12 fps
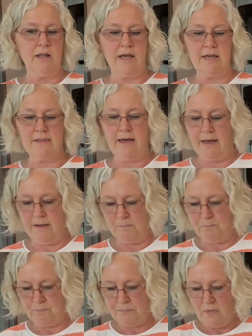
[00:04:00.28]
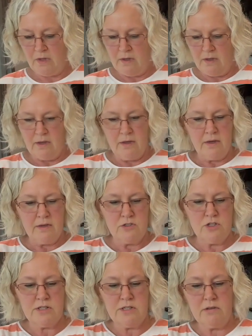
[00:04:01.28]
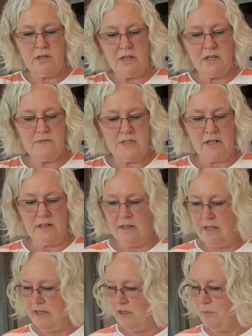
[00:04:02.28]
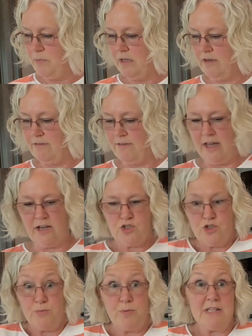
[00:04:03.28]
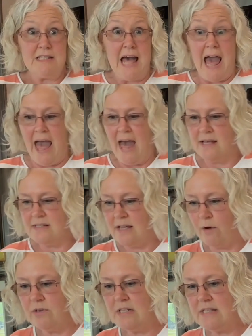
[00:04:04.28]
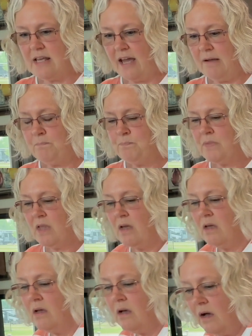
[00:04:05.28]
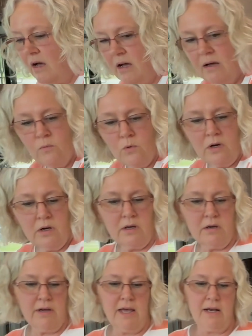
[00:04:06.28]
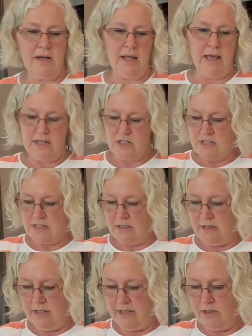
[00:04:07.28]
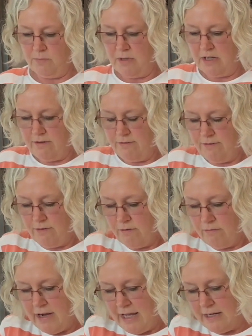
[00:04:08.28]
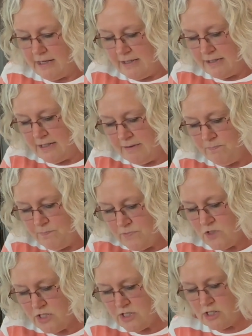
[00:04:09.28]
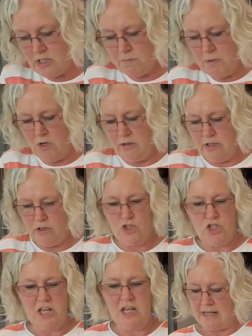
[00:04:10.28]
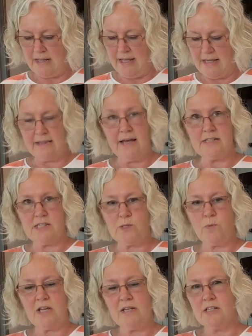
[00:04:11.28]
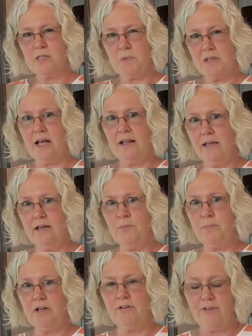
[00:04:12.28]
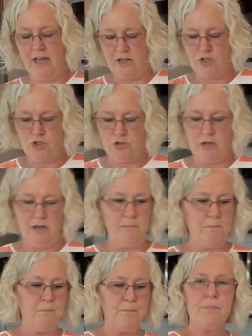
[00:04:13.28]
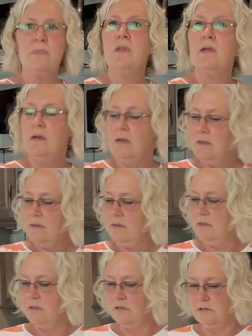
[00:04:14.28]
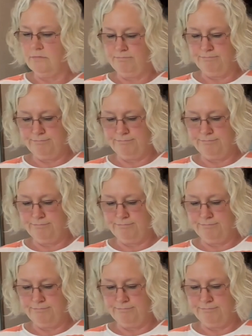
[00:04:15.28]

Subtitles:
of like that. Just so that it gives it a little bit of extra pizzazz, I would say. We're going to go ahead and add just a little bit of red onion. Just a small little cheek. I like that sweetness, but that little bit of extra little